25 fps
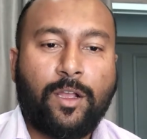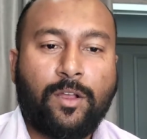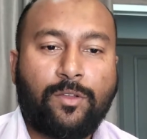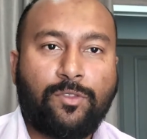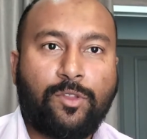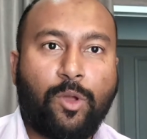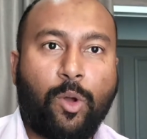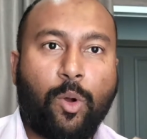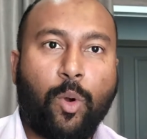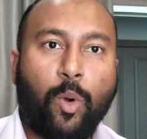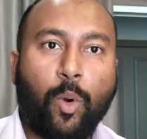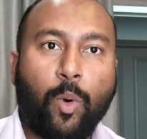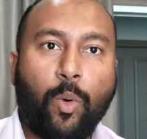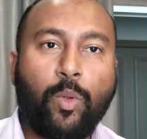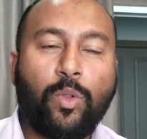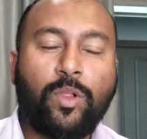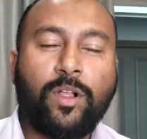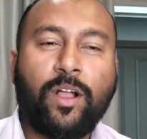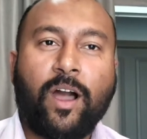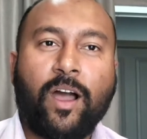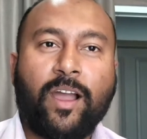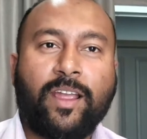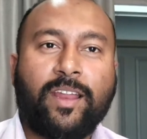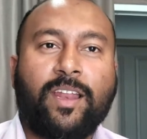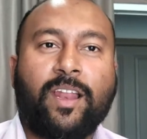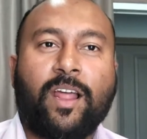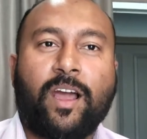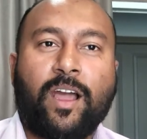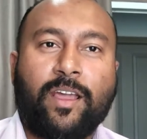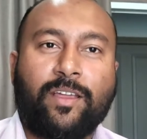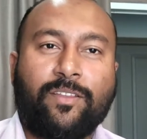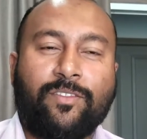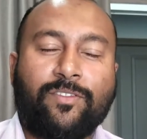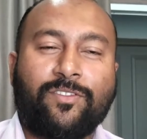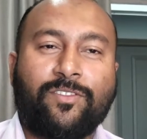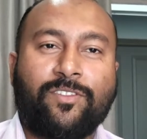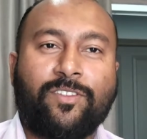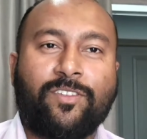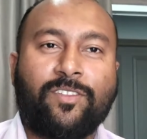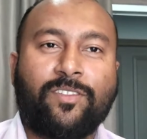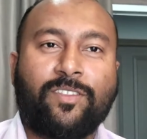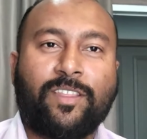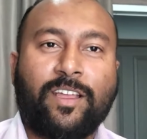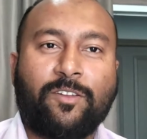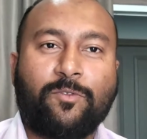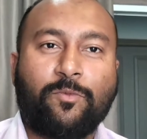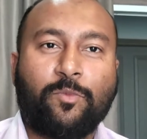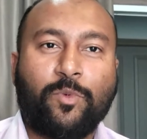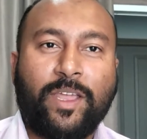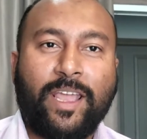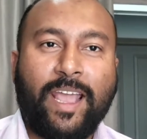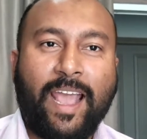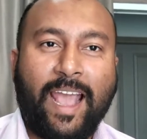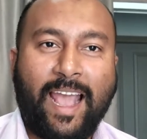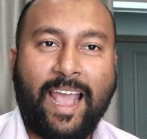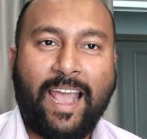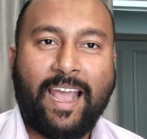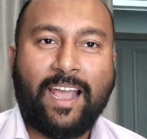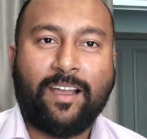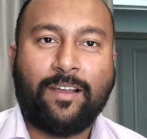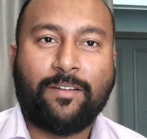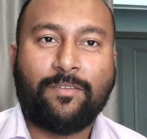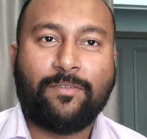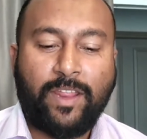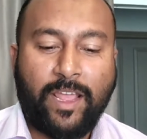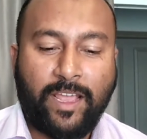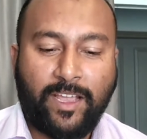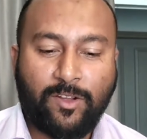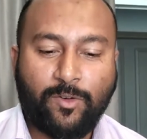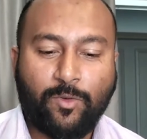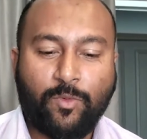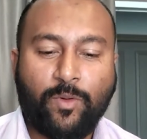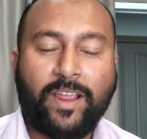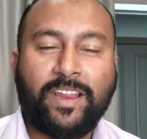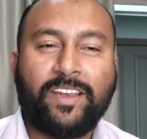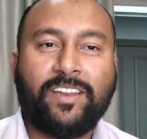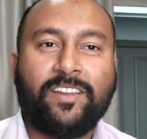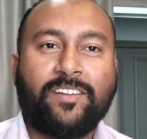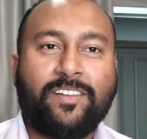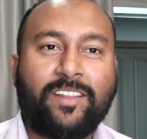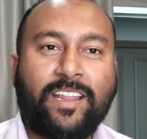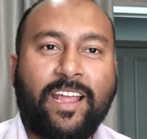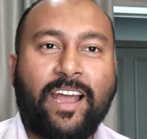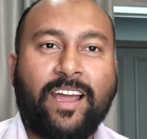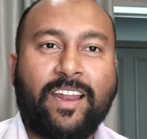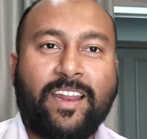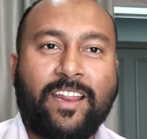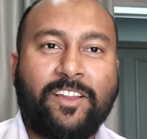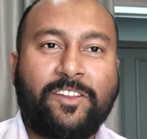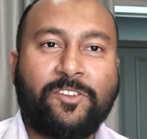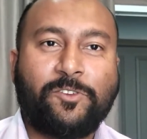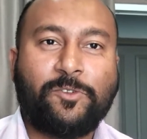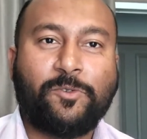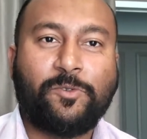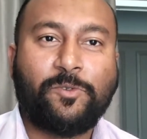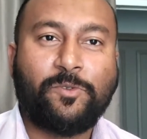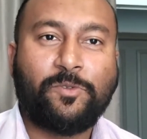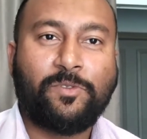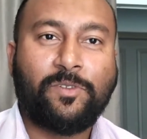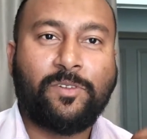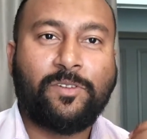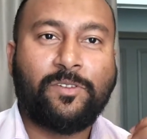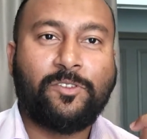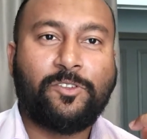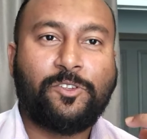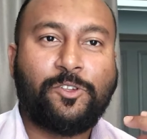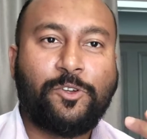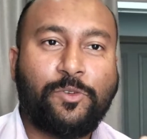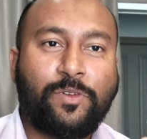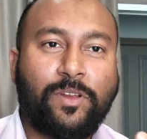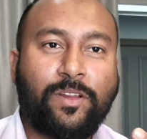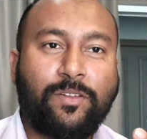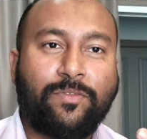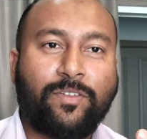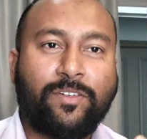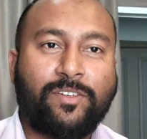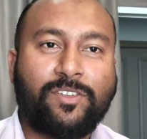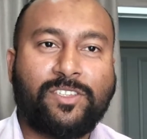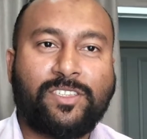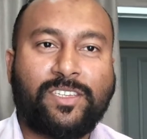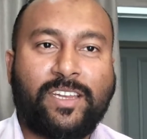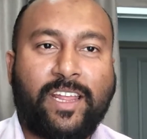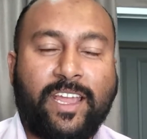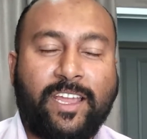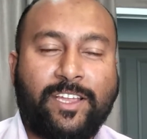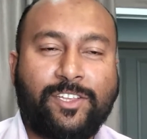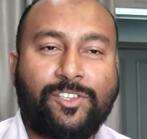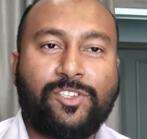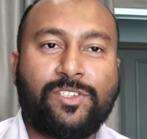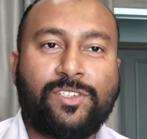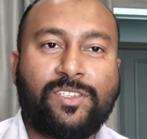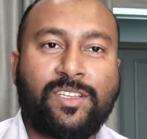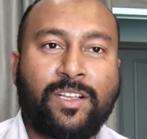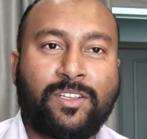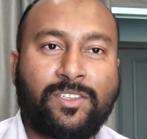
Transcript: The whole guidelines that we have decorated that into two different stages.